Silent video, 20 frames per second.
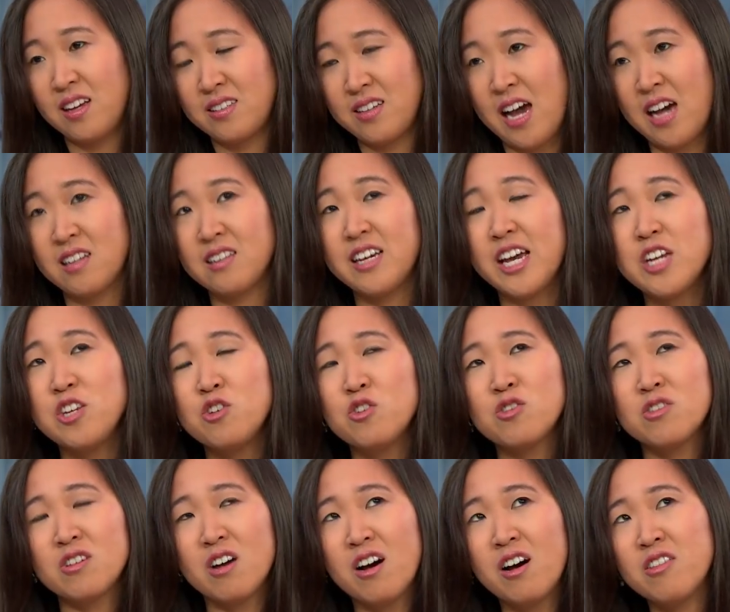Exactly. And you
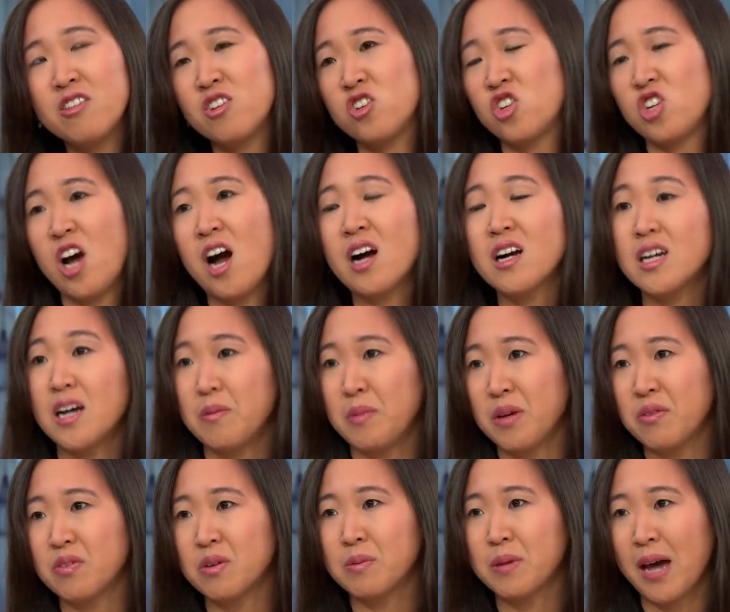saw the shock
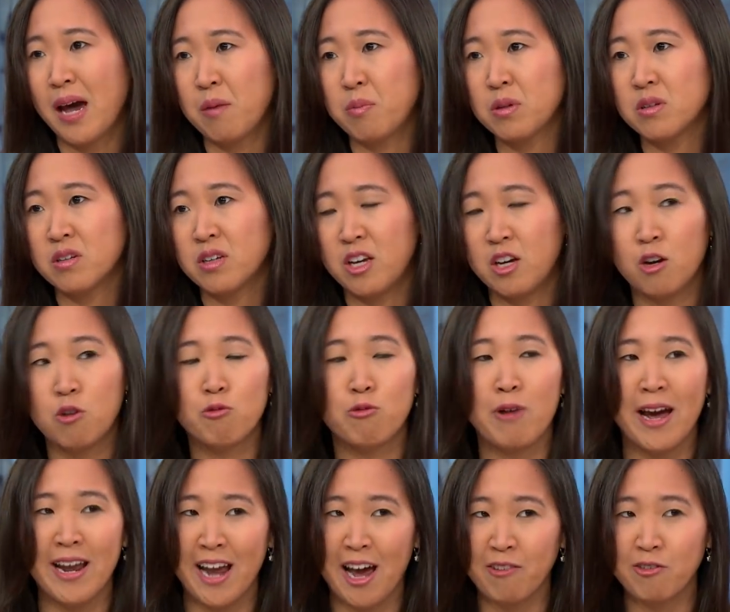coming from Capitol Hill
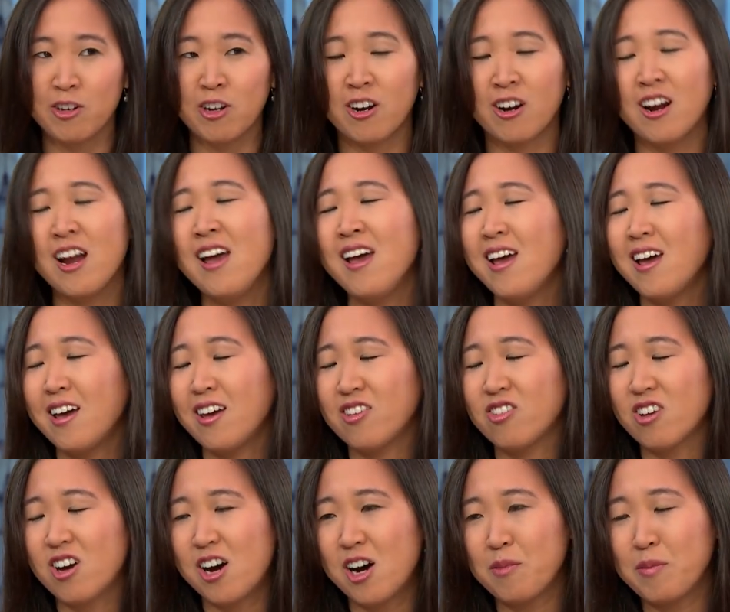right after
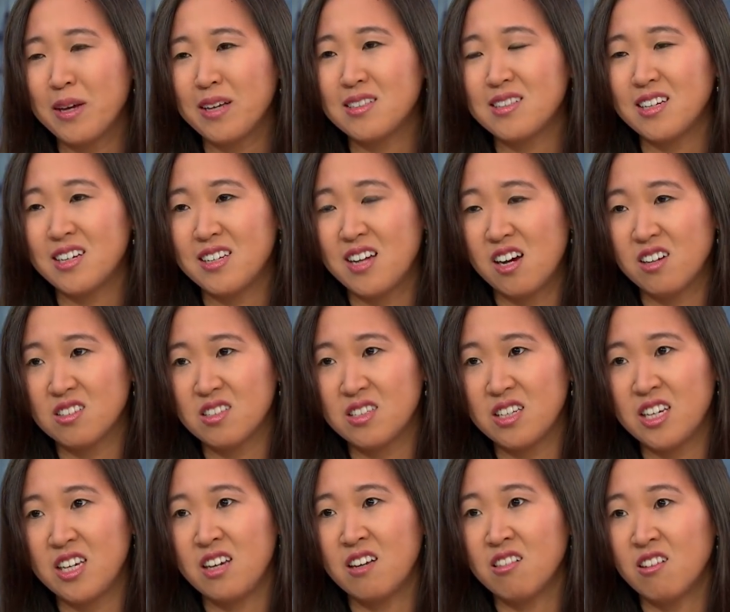his comments in
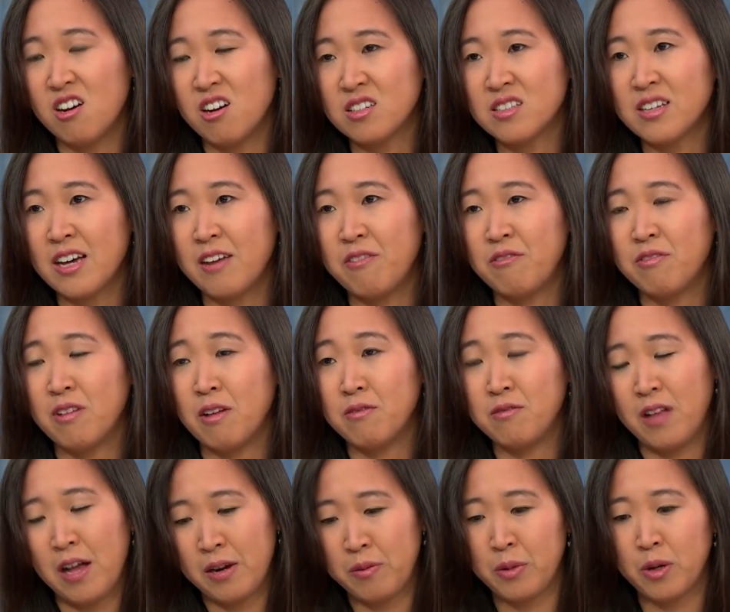Helsinki alongside
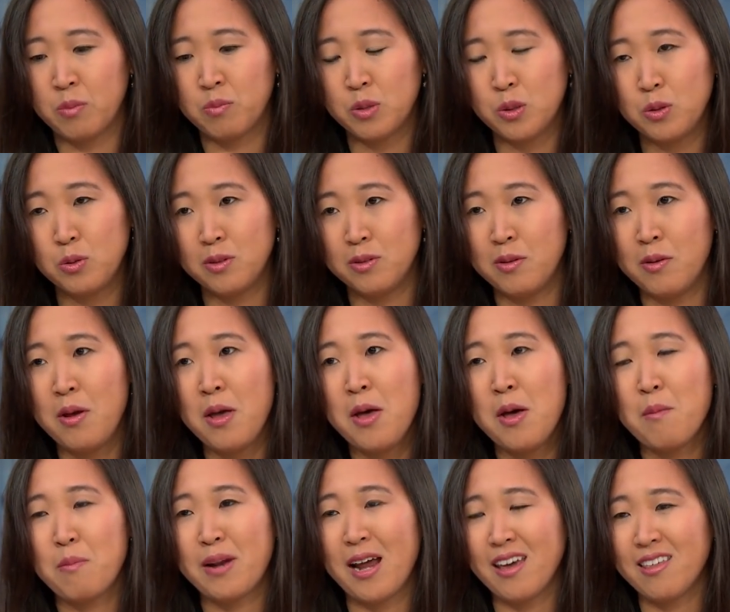Vladimir Putin.
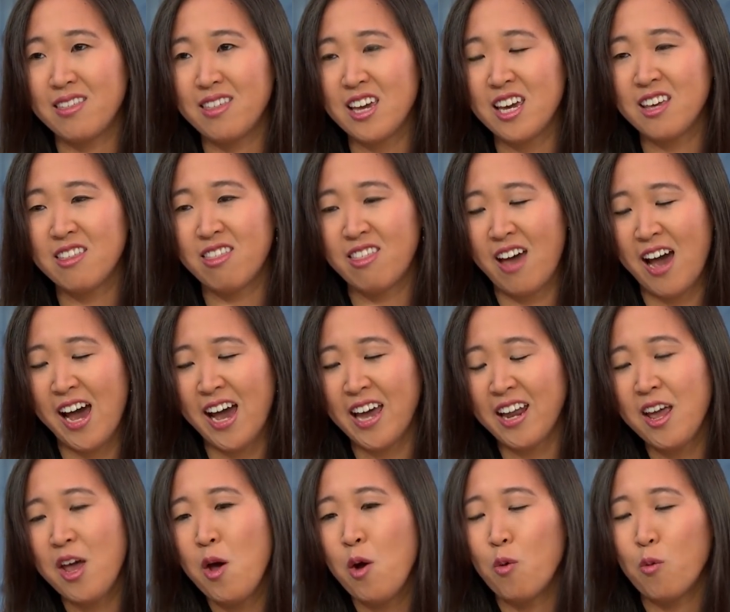But I think
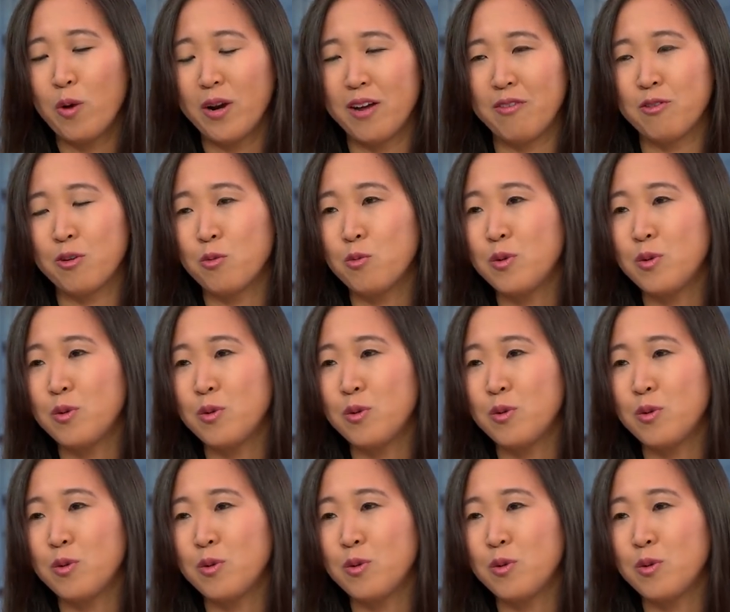that whenever